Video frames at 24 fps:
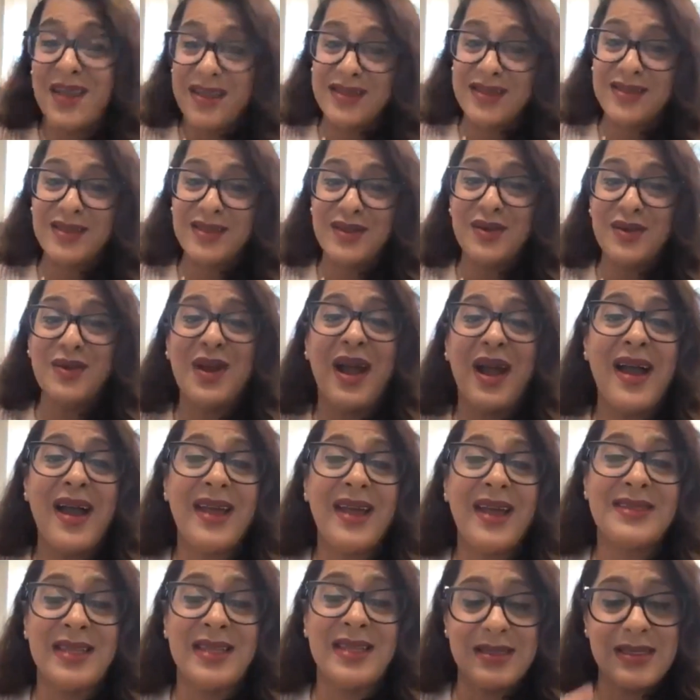is you
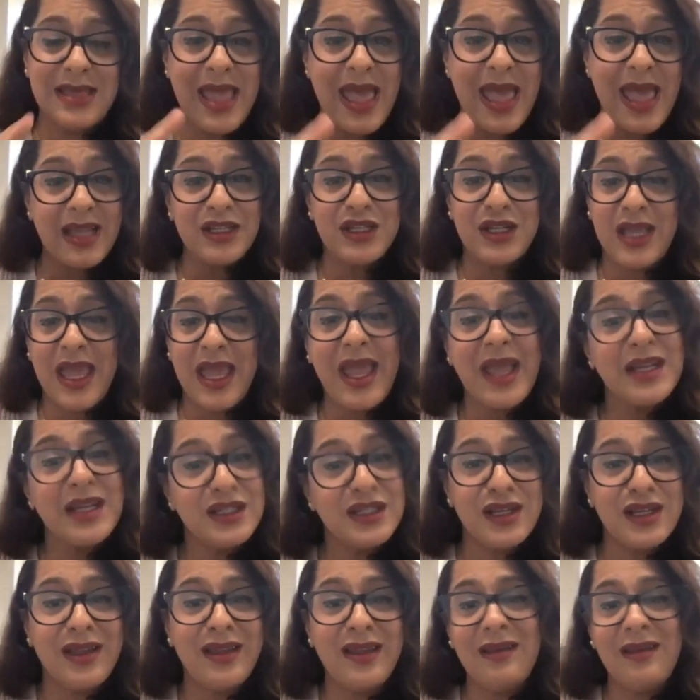guys, it's
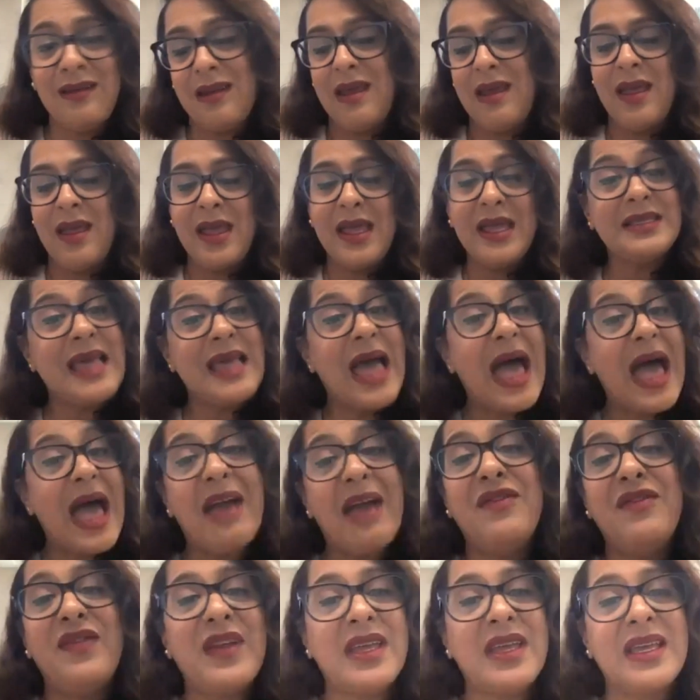education, it's
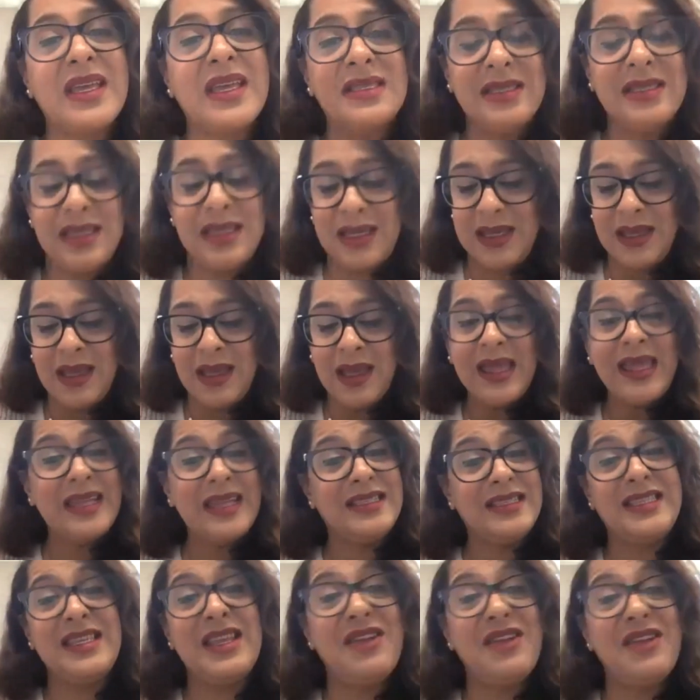advocacy,
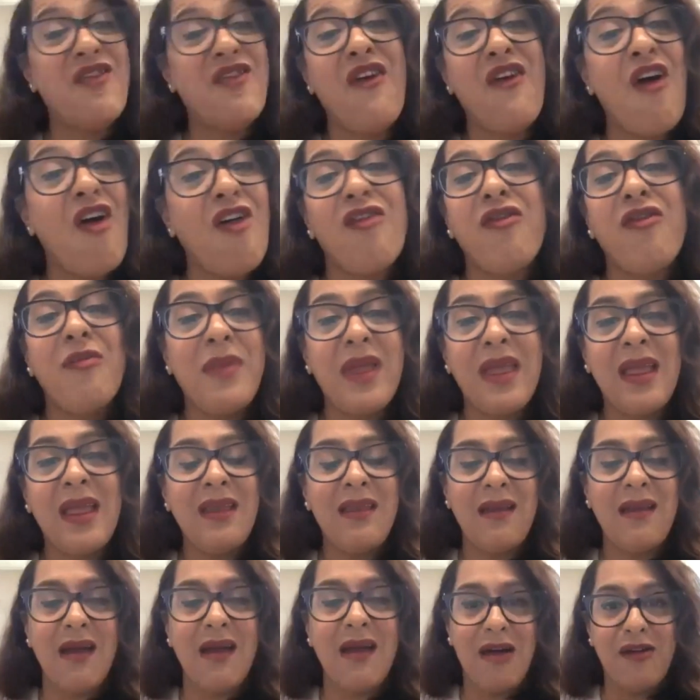it's
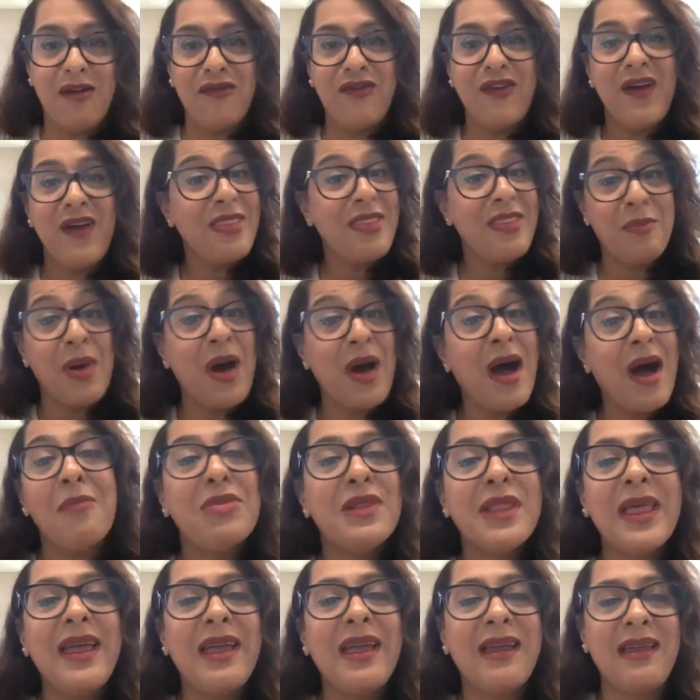involvement of the
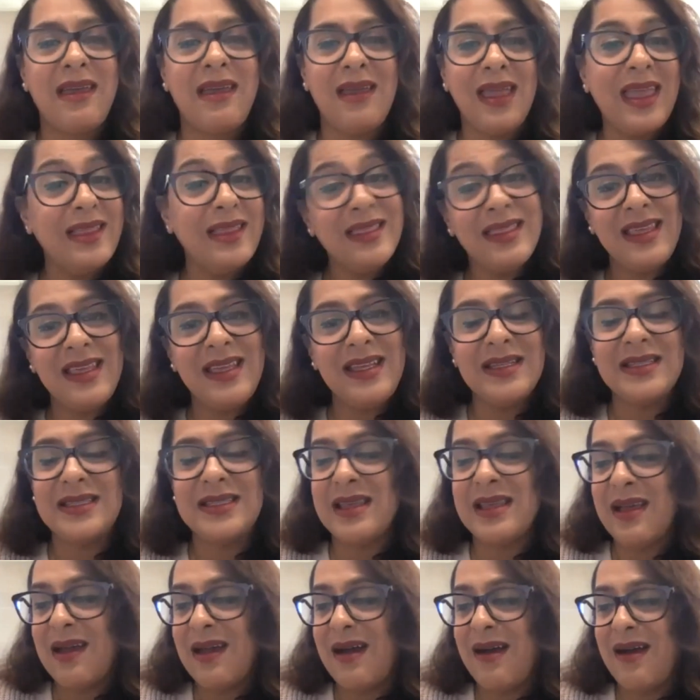public in these,
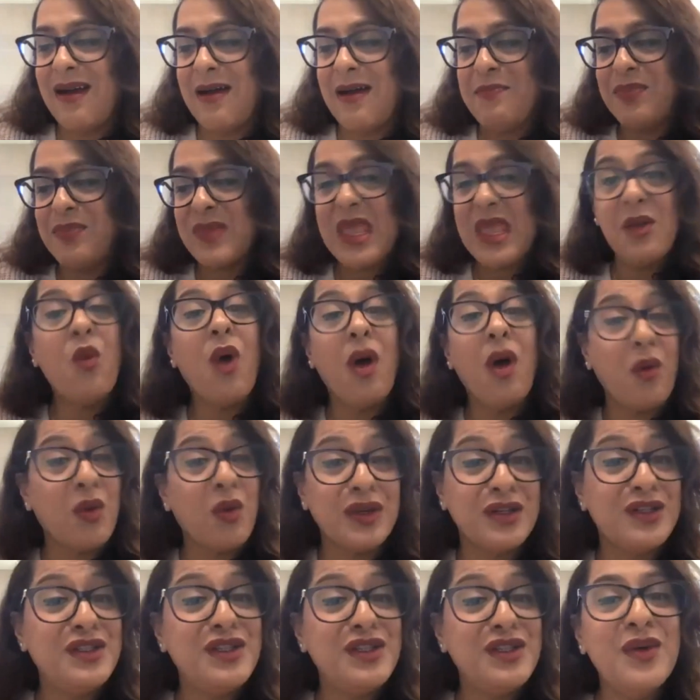in what we're
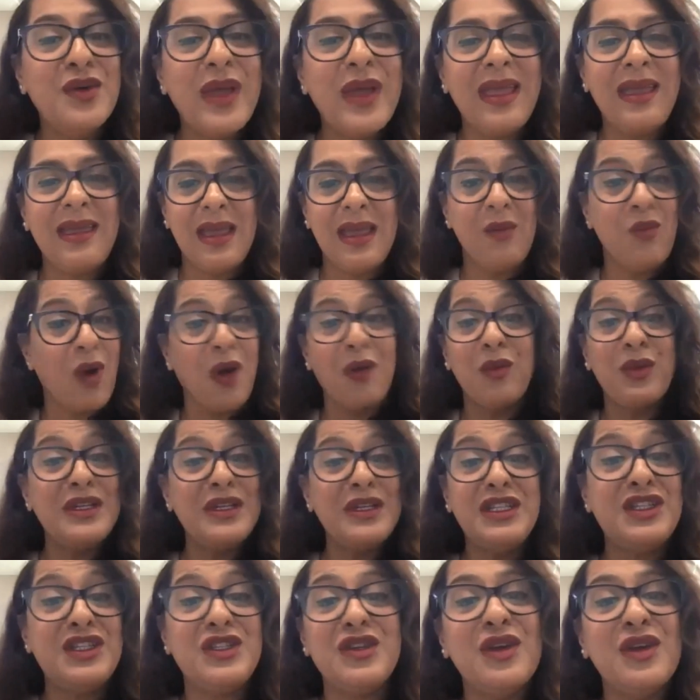doing, in what we
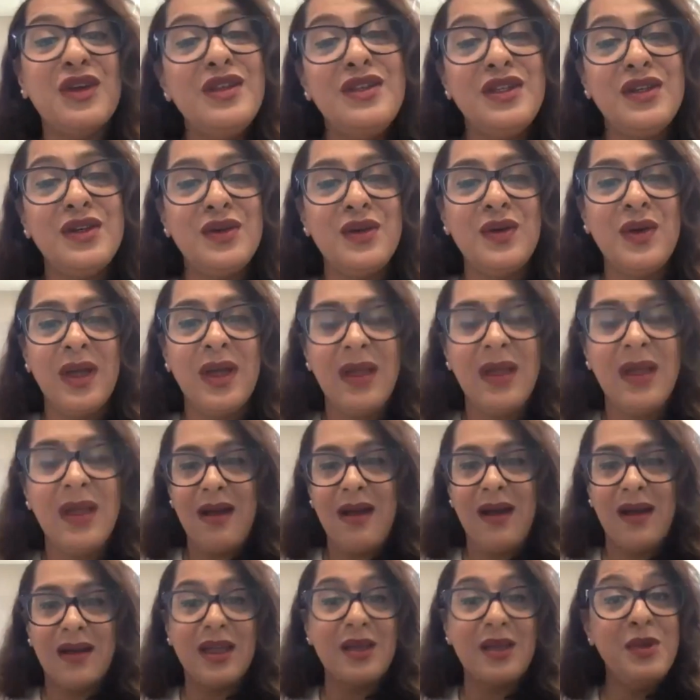should do,
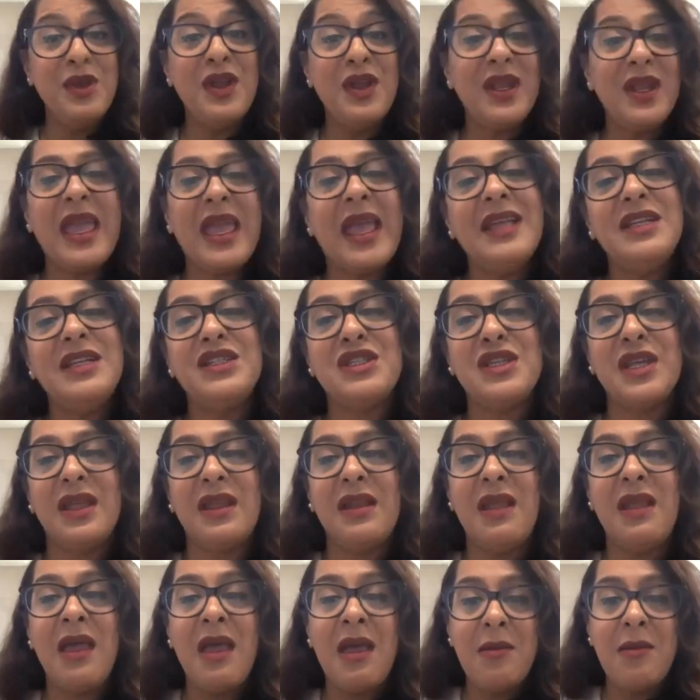
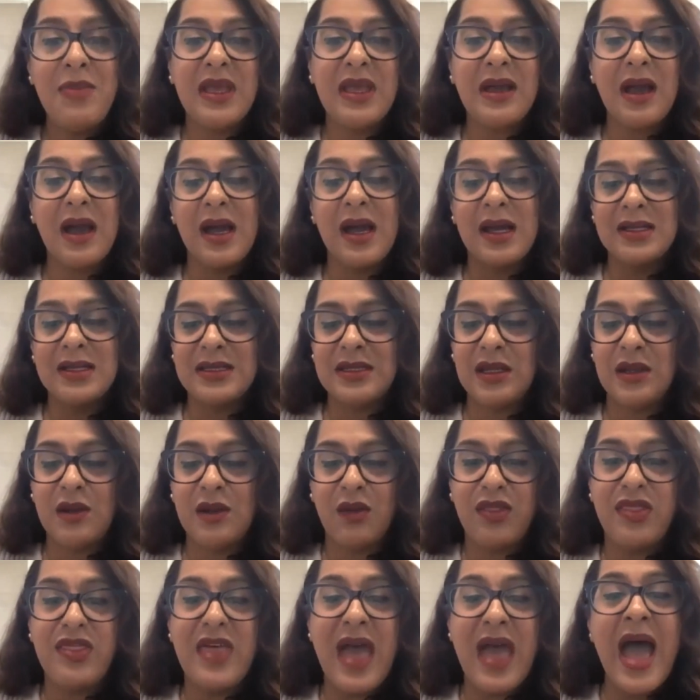communication, because,
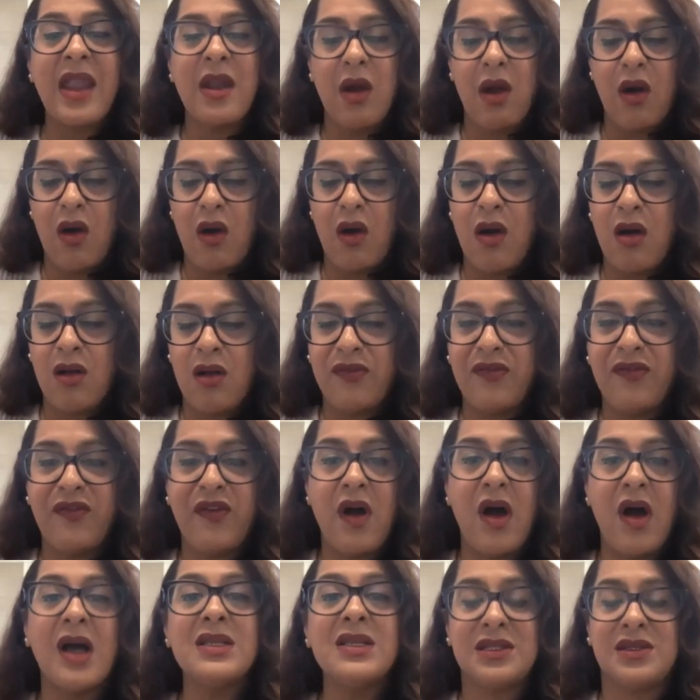that all
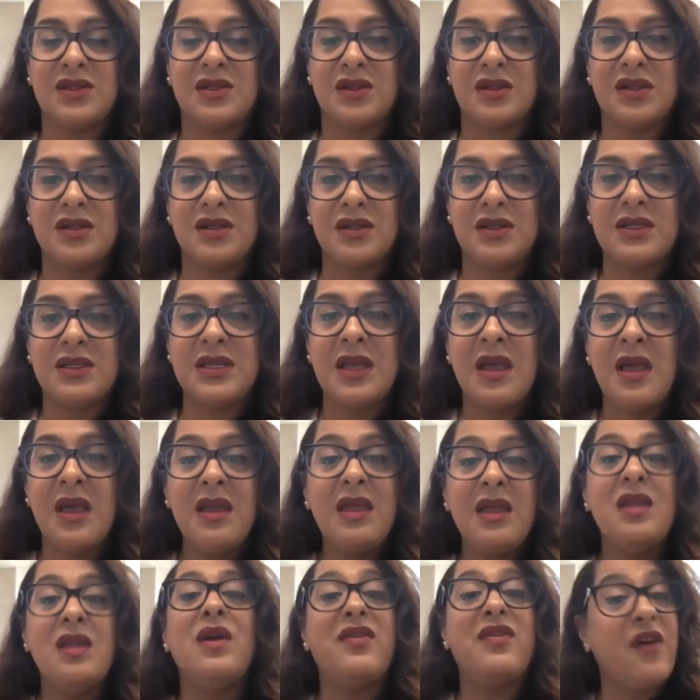fosters,
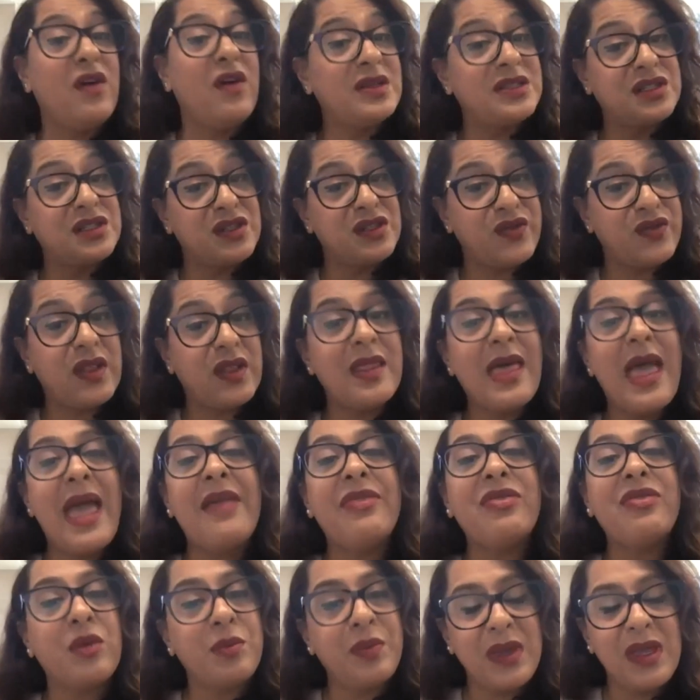it fosters
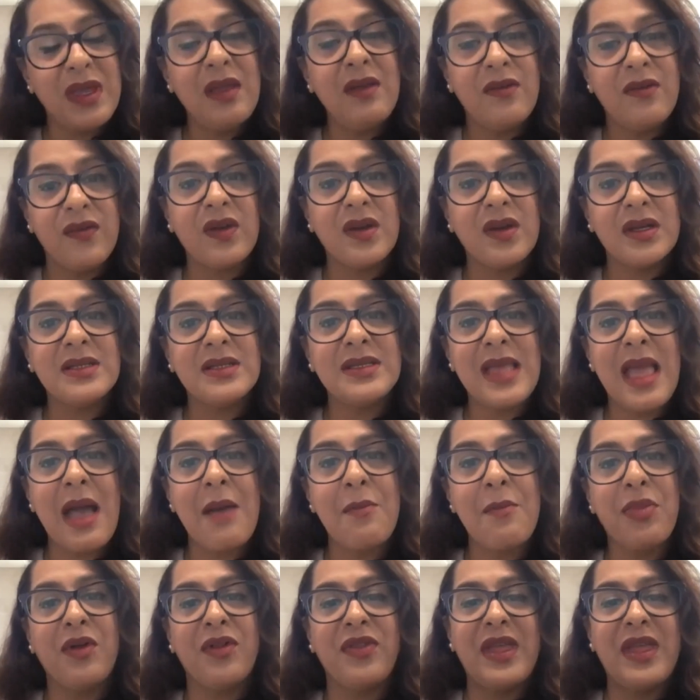philanthropy, for
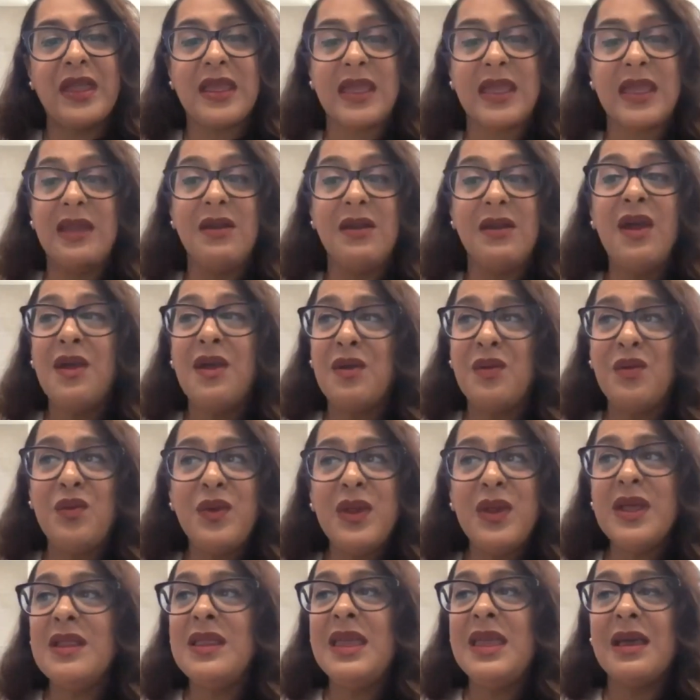example, that can
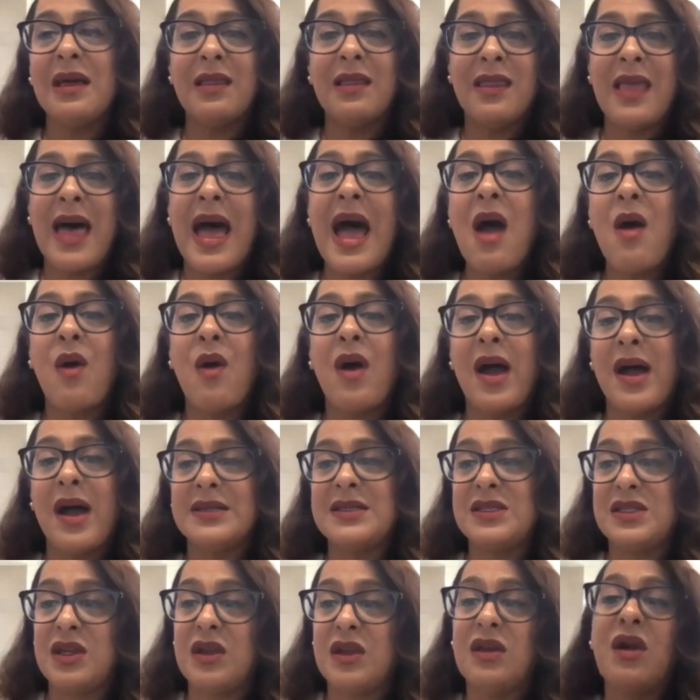really allow
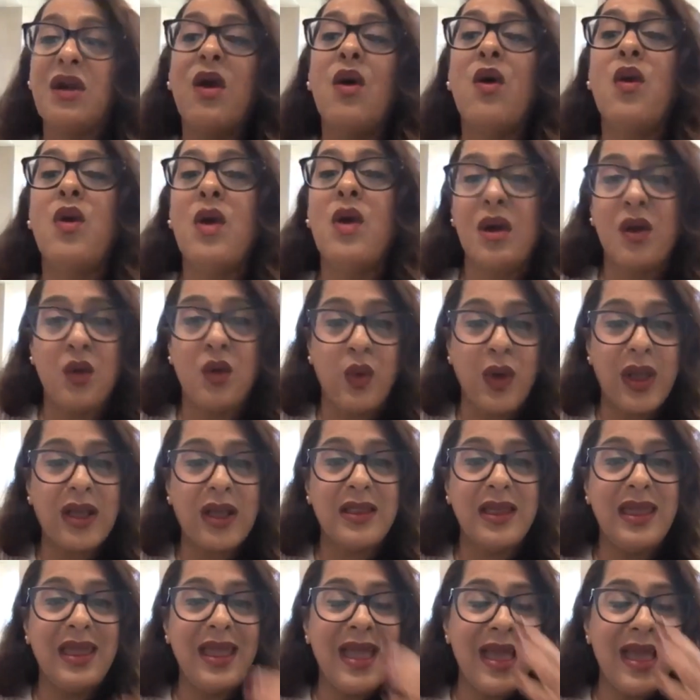us to go
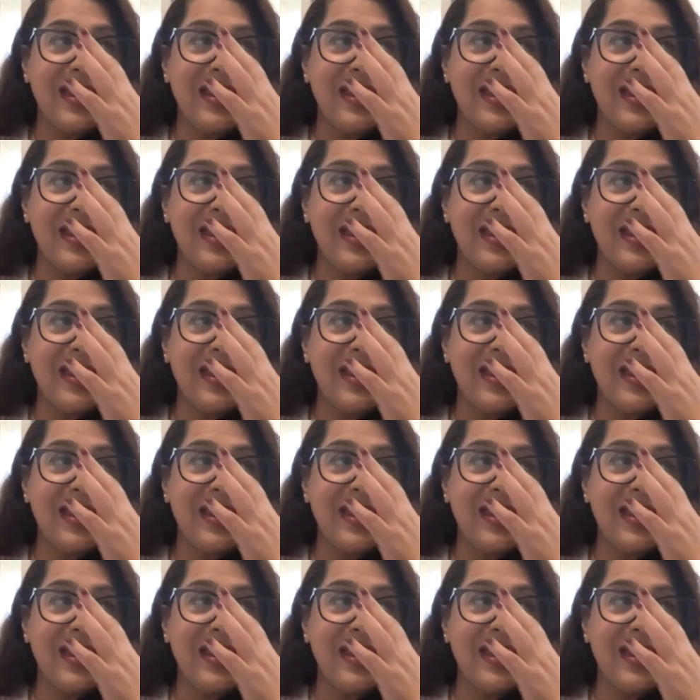quickly.